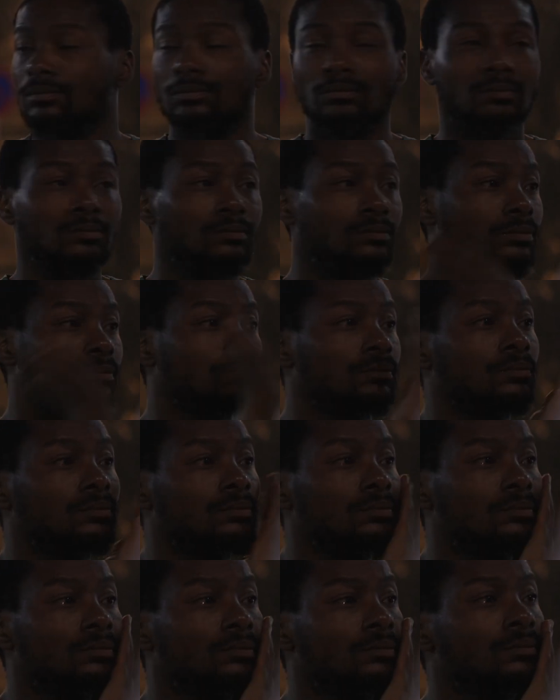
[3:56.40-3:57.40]
In the
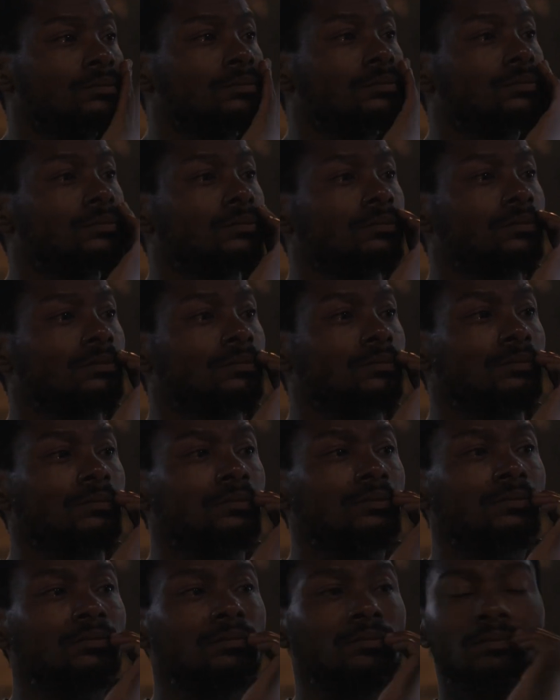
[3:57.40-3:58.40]
evening, the
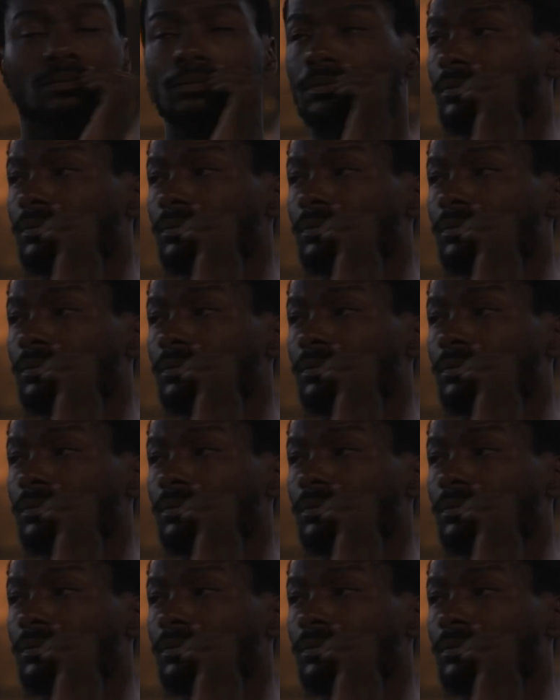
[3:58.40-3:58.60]
sound